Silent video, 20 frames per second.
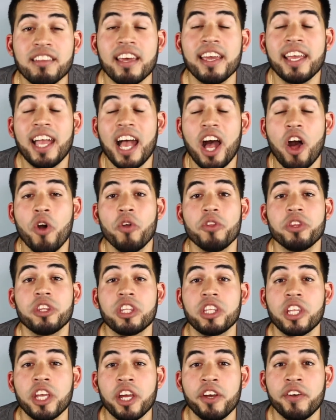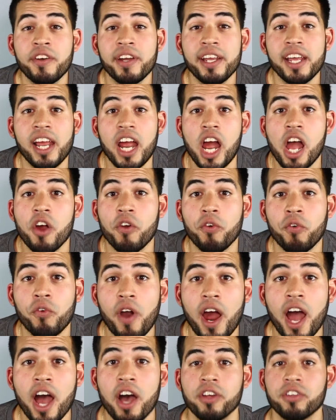it can hold 30
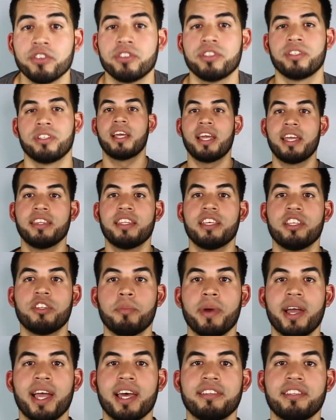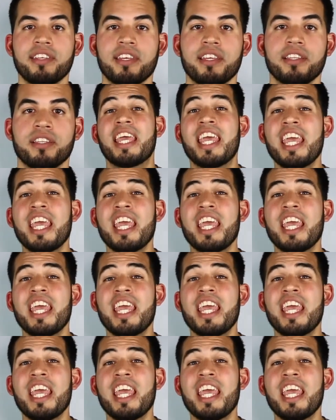rounds in this magazine.